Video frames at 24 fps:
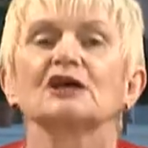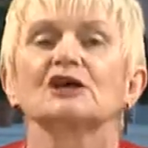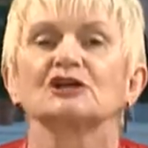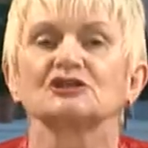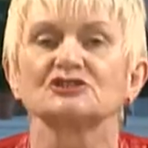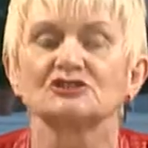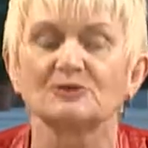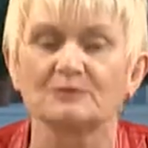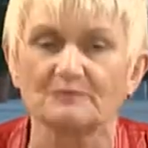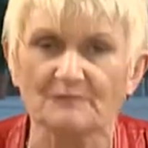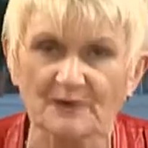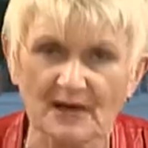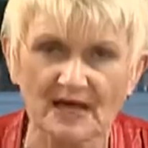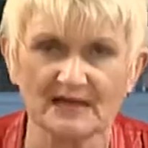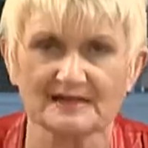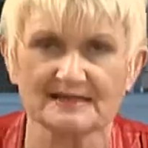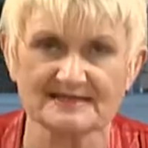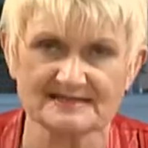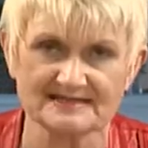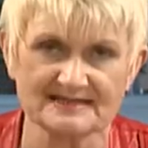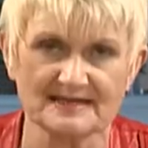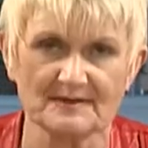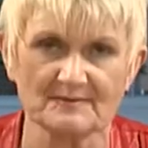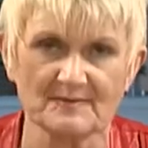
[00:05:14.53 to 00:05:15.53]
to
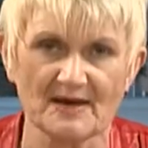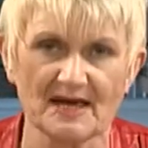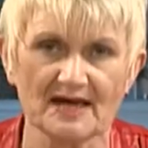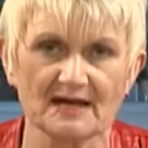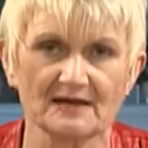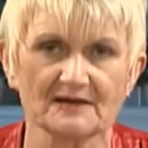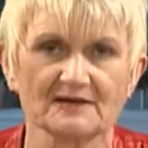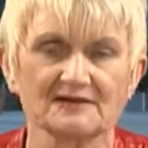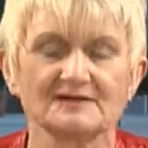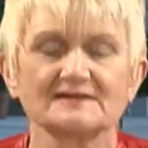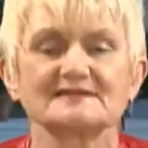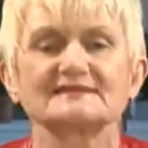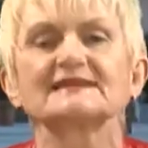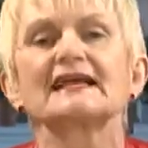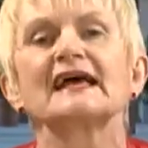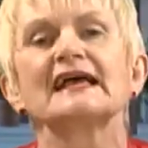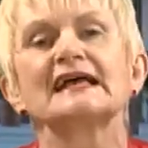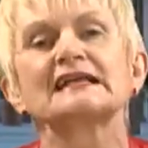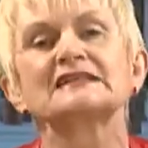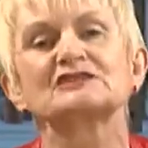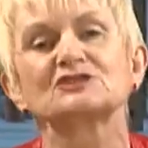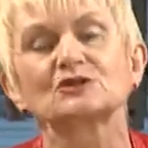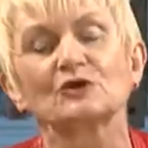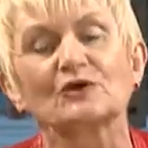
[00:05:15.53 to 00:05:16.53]
policymakers
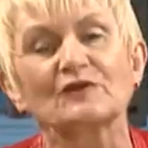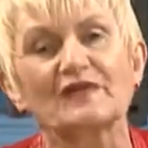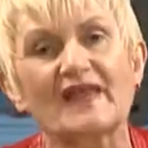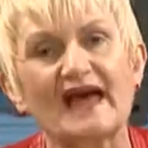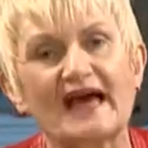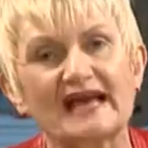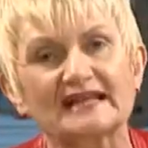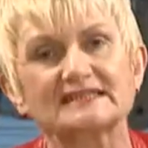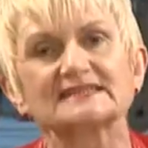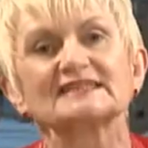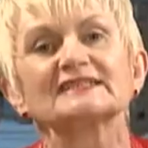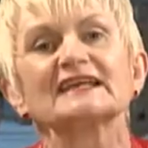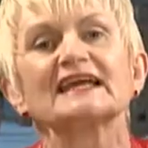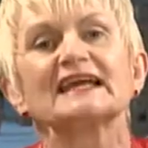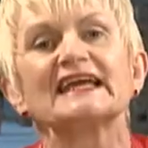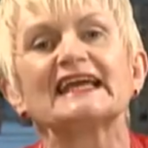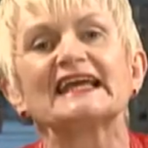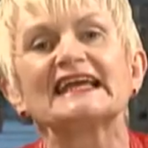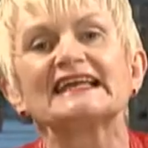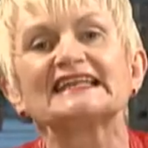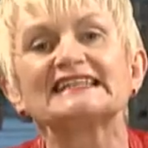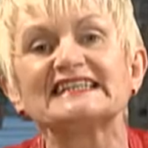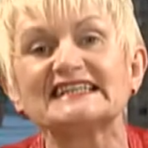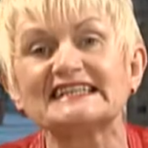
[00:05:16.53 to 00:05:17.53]
so that
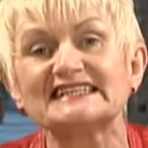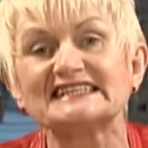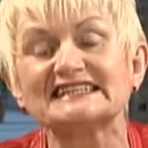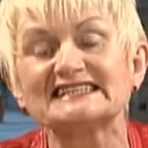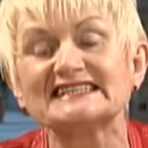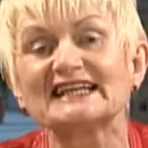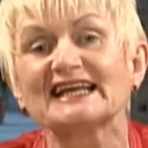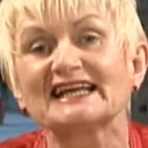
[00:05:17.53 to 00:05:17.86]
it is,